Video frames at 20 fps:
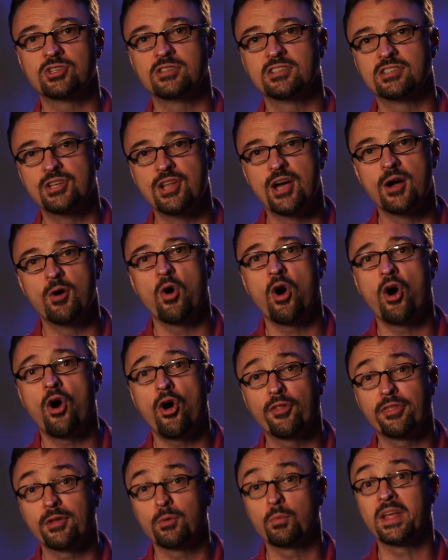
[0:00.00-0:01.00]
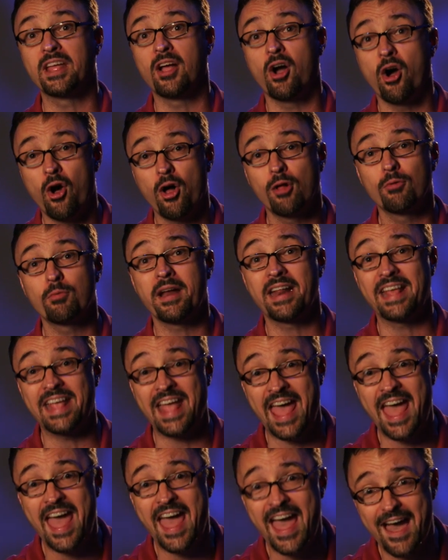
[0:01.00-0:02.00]
to know all that we already
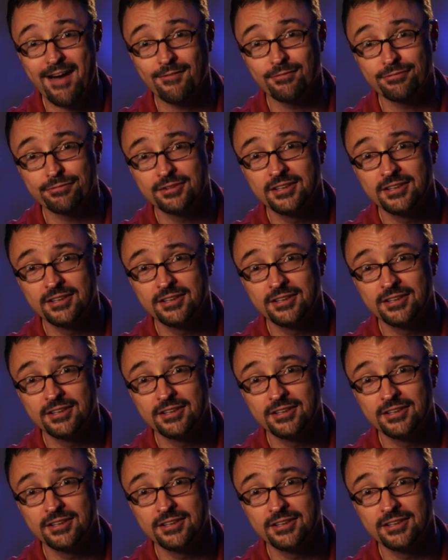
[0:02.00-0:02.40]
have